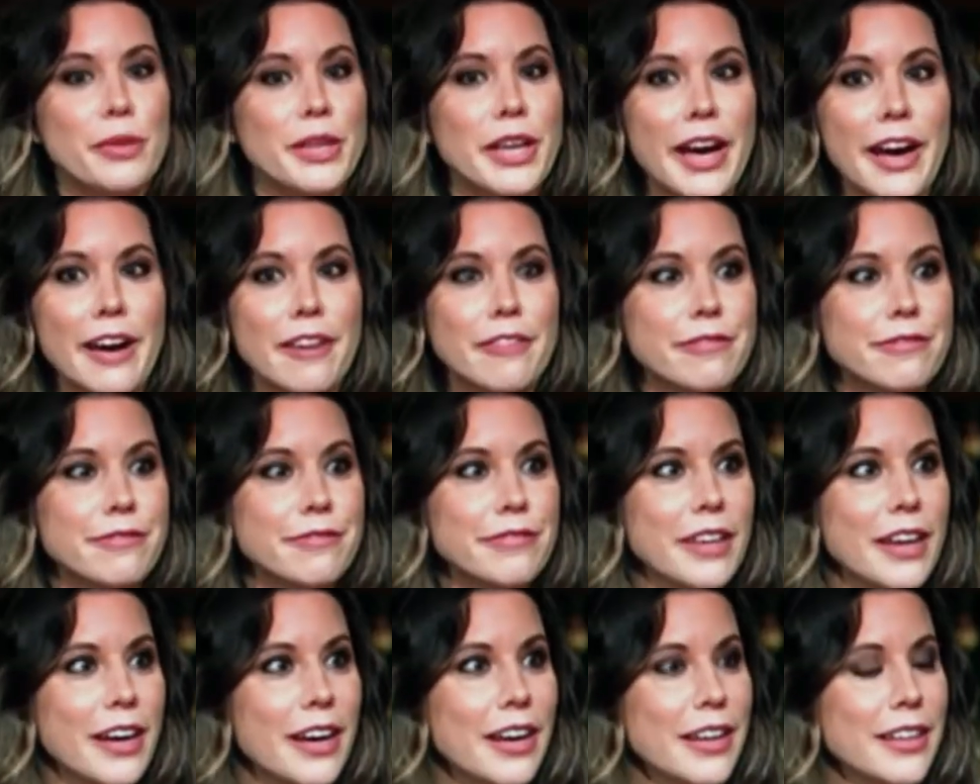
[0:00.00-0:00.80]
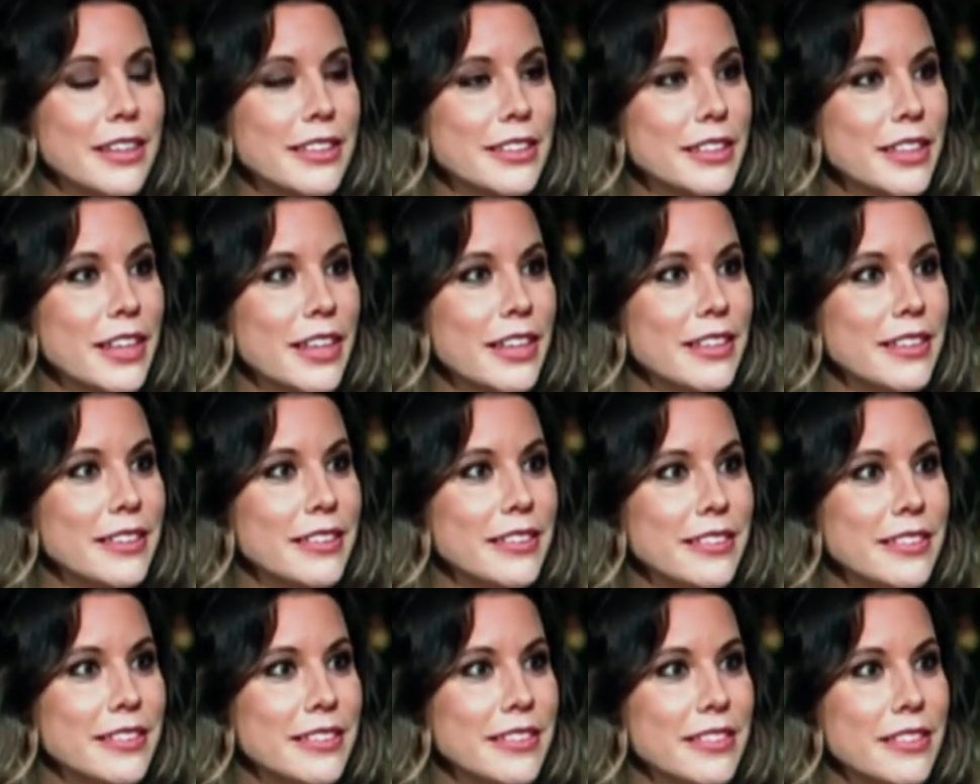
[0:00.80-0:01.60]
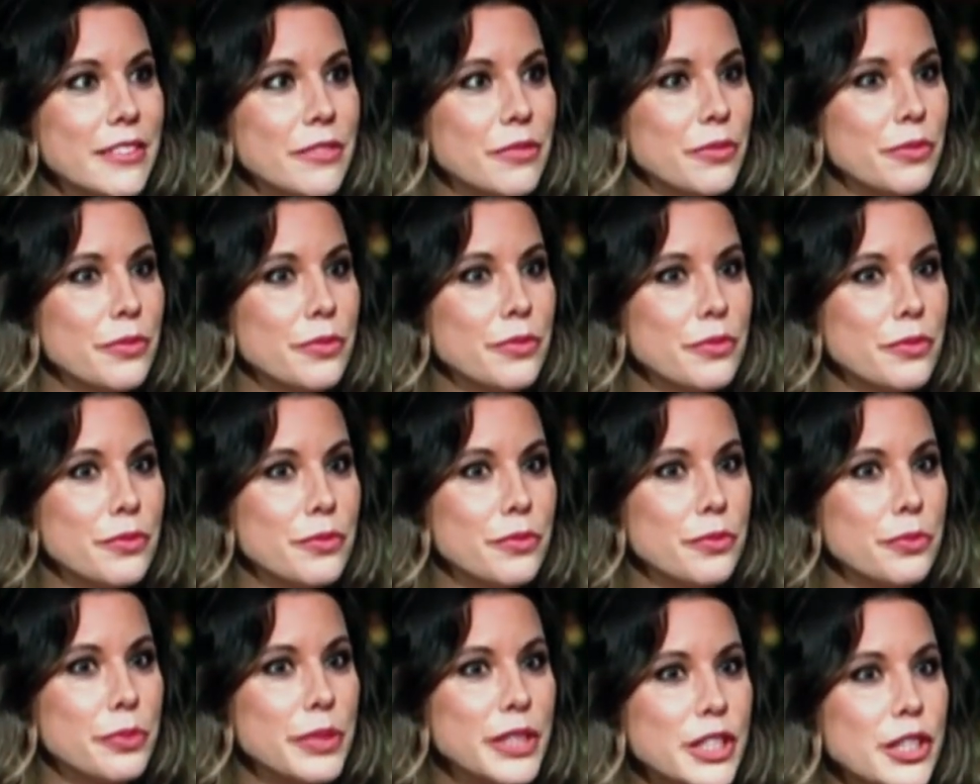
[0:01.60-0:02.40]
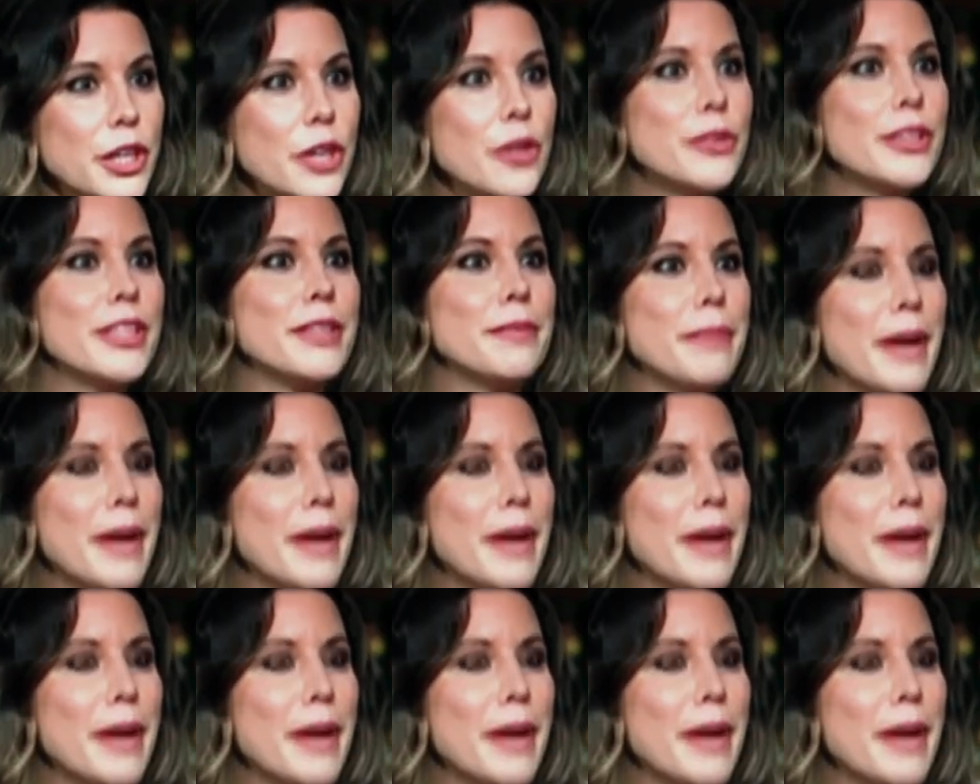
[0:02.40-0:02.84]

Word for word: and we have uh, we know